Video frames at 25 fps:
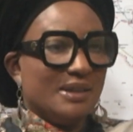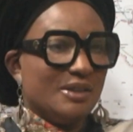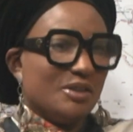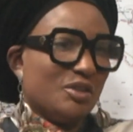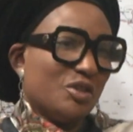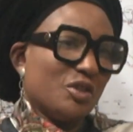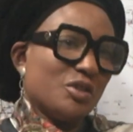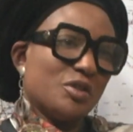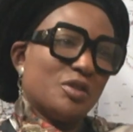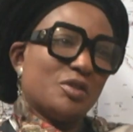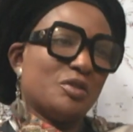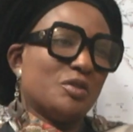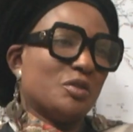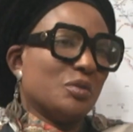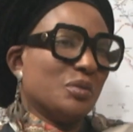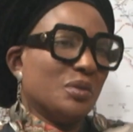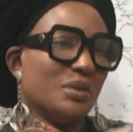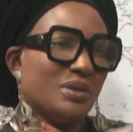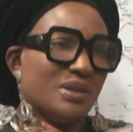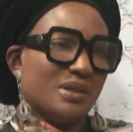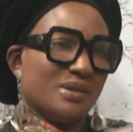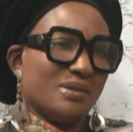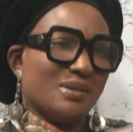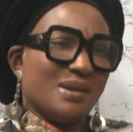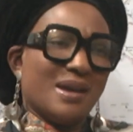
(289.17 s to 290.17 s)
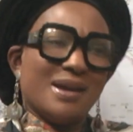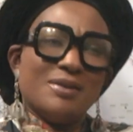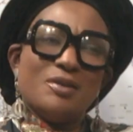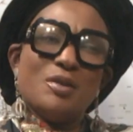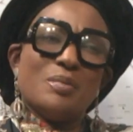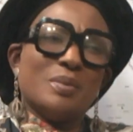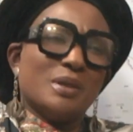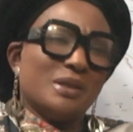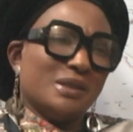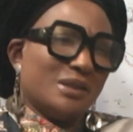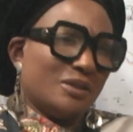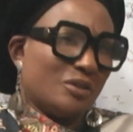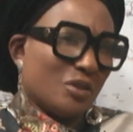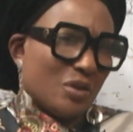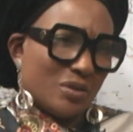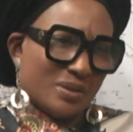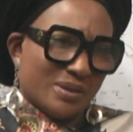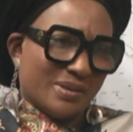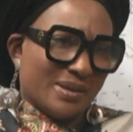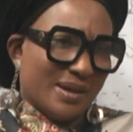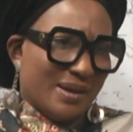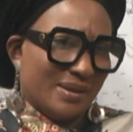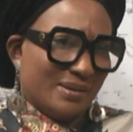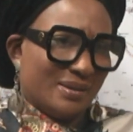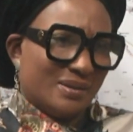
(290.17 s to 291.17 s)
Just do this. And nobody does
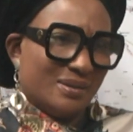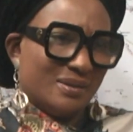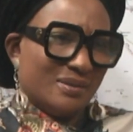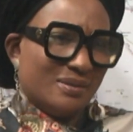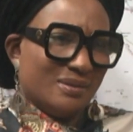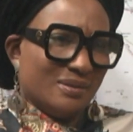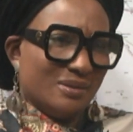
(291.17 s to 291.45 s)
that.